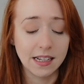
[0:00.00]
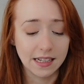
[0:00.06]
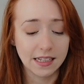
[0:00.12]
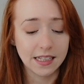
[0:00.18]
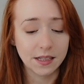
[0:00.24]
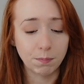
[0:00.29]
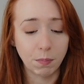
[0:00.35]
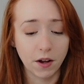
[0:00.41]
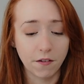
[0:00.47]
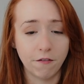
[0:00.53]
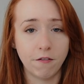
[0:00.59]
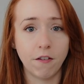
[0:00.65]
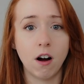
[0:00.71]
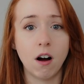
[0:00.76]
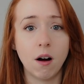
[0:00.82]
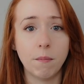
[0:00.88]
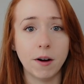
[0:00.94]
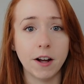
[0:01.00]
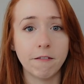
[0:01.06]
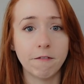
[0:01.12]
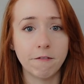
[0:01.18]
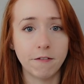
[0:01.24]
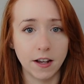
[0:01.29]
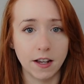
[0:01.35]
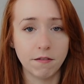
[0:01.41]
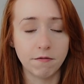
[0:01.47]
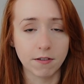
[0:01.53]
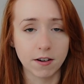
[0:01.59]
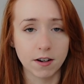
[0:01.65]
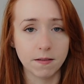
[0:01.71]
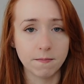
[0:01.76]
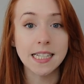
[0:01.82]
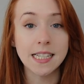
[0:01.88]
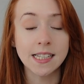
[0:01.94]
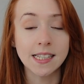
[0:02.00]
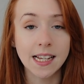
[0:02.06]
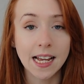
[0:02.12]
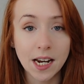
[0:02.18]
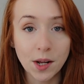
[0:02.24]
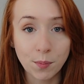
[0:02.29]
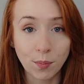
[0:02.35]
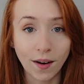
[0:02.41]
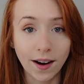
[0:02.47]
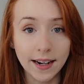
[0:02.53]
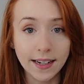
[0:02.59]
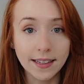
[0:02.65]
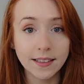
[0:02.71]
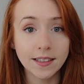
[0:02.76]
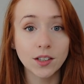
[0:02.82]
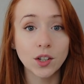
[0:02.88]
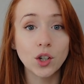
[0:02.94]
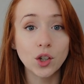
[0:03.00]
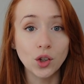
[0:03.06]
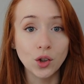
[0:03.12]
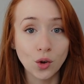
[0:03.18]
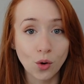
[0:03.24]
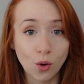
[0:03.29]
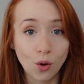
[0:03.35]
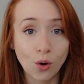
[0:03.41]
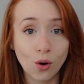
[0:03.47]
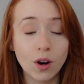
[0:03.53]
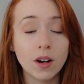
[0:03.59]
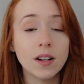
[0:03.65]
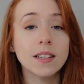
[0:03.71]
is by far my favourite. Celebrate your